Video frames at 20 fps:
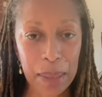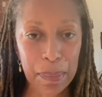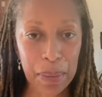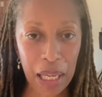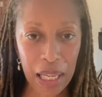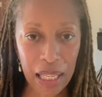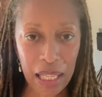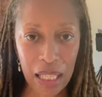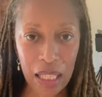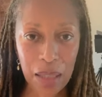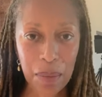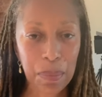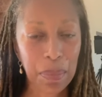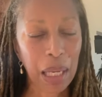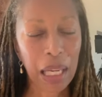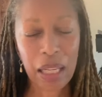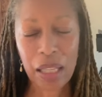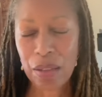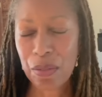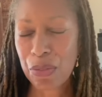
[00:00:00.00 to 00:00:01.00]

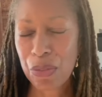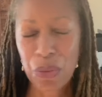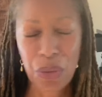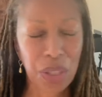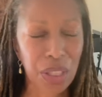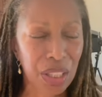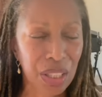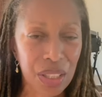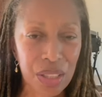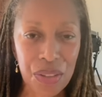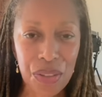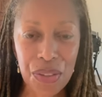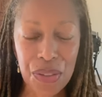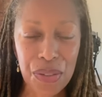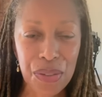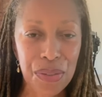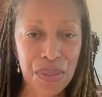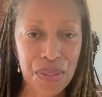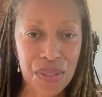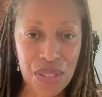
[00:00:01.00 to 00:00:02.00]
pain for
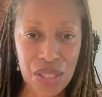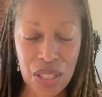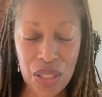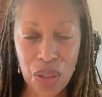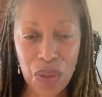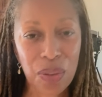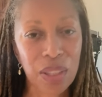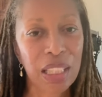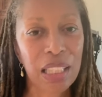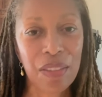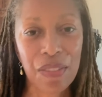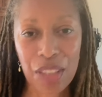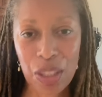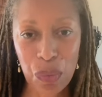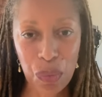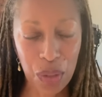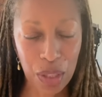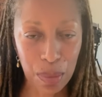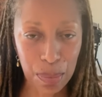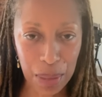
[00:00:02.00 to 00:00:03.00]
years, living
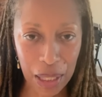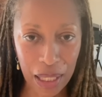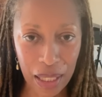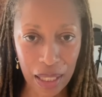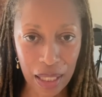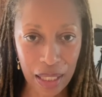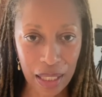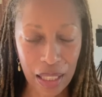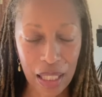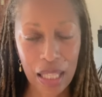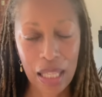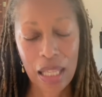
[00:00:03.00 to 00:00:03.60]
with pain,